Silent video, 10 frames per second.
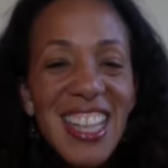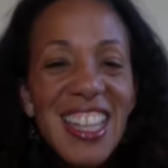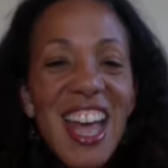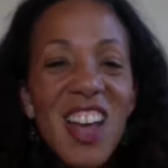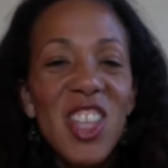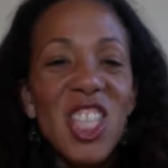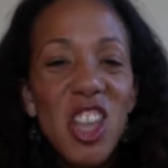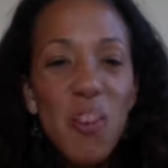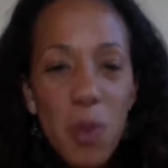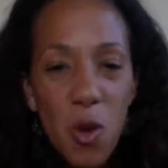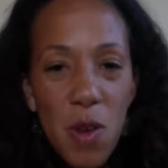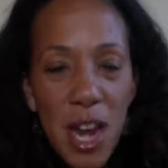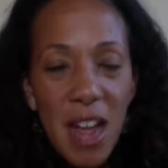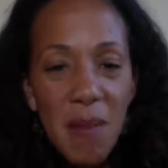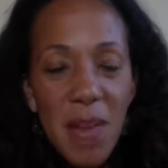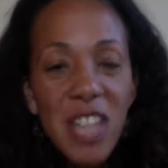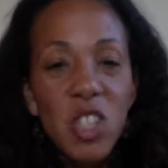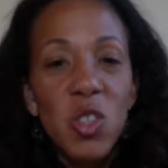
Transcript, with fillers: the Healthy Chef program, and you